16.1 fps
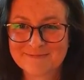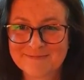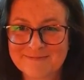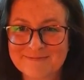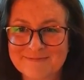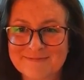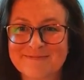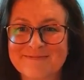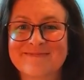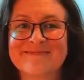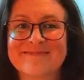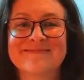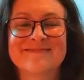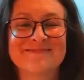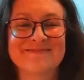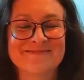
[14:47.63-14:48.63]

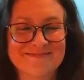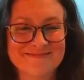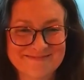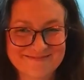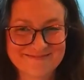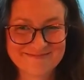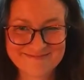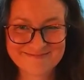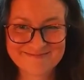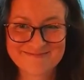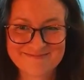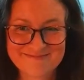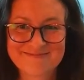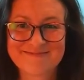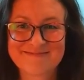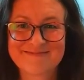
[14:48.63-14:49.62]

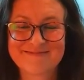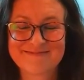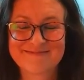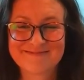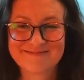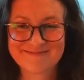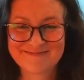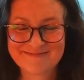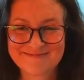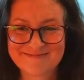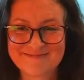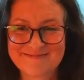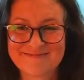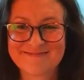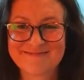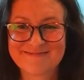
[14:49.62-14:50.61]

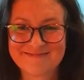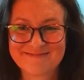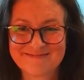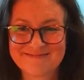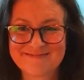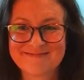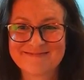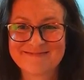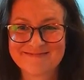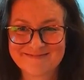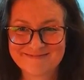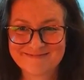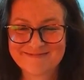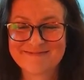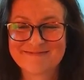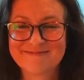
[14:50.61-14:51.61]

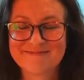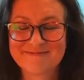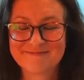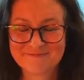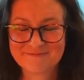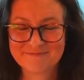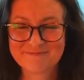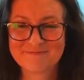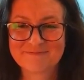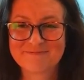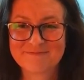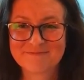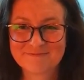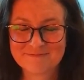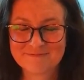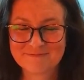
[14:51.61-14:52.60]

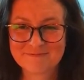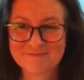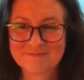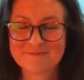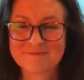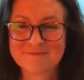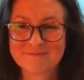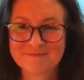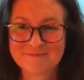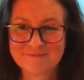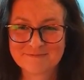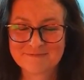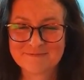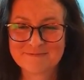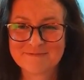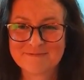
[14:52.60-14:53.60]

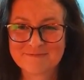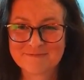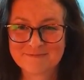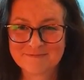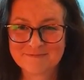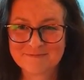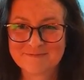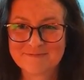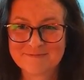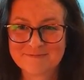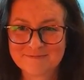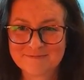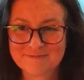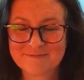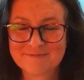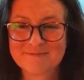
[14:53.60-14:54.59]

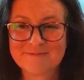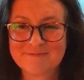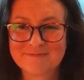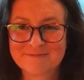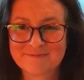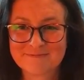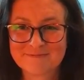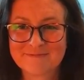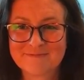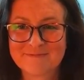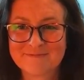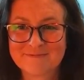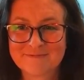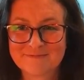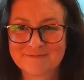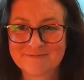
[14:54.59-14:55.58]

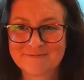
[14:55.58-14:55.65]
The person shown says nothing.